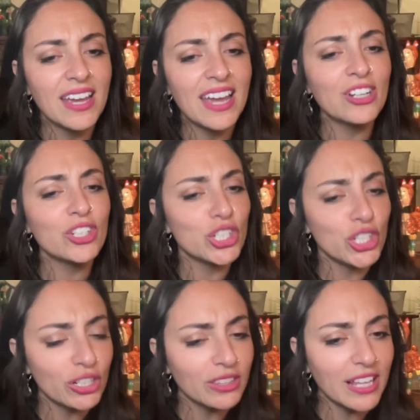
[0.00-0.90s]
a
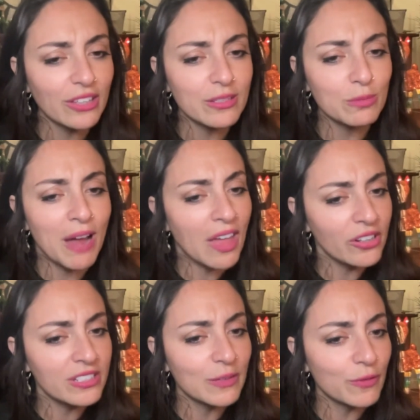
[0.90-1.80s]
shirt that looks rather
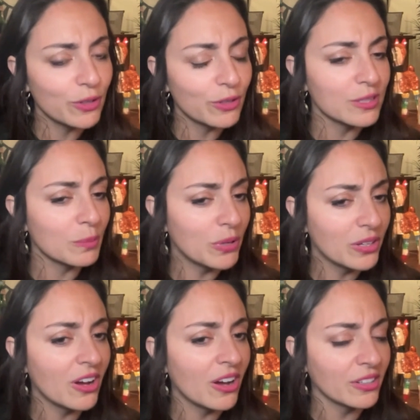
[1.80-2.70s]
difficult to put
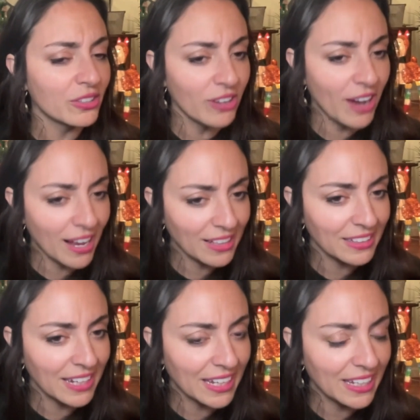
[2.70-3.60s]
on
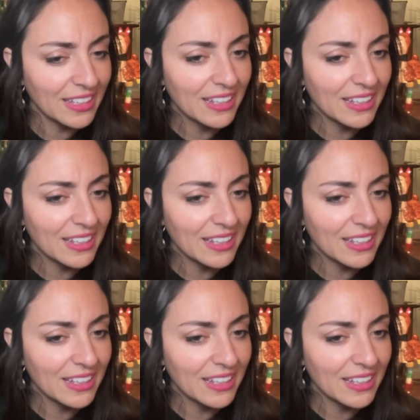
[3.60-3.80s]
correctly.